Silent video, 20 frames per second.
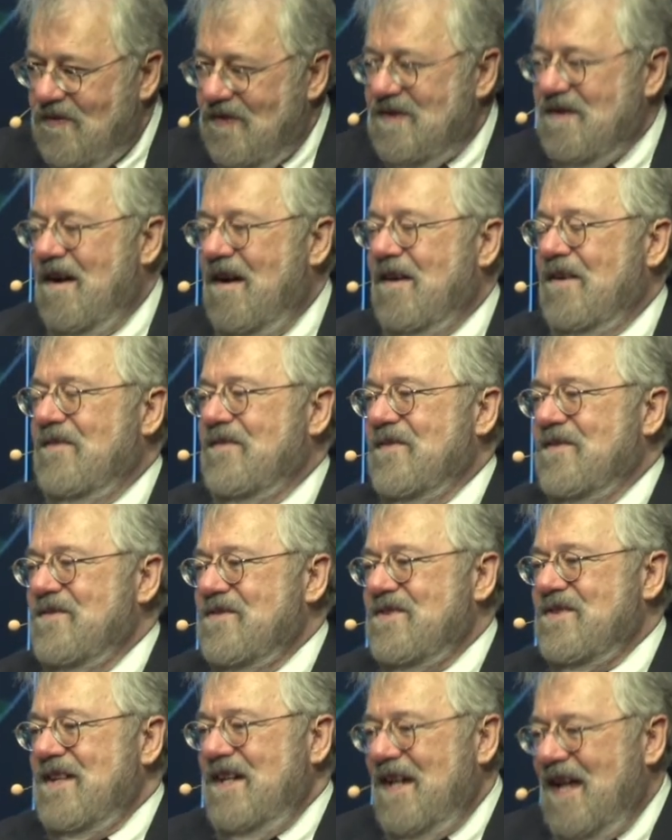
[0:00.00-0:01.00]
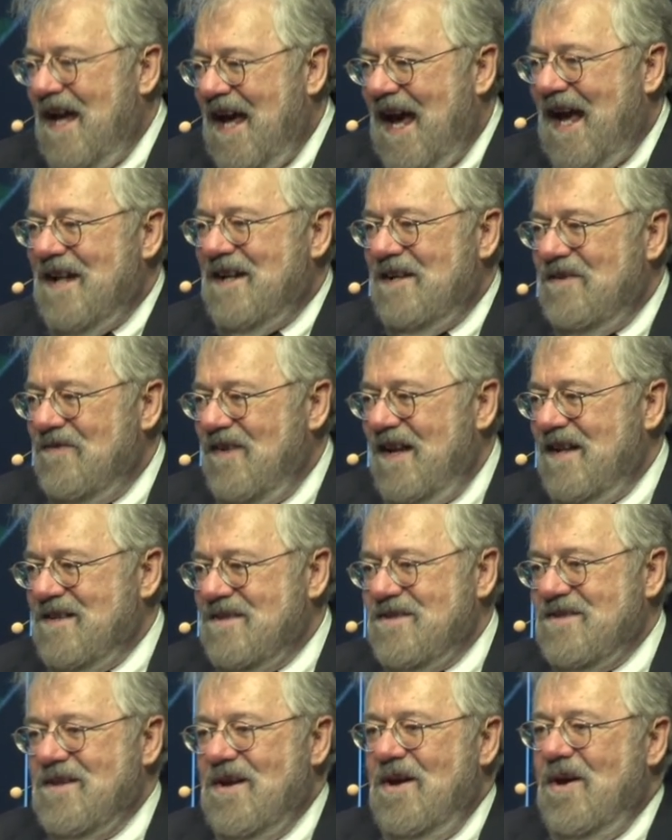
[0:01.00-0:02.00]
photographers at
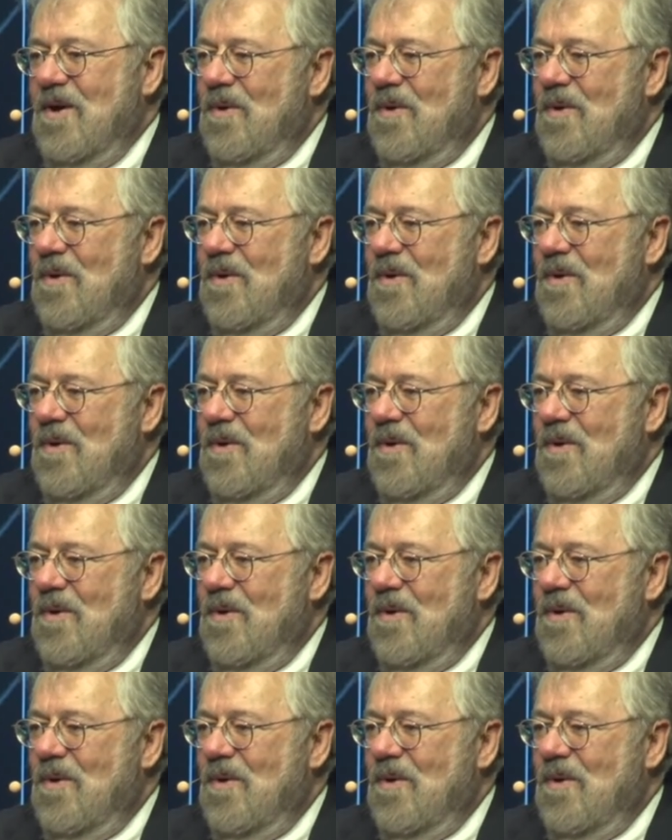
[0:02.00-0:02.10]
events,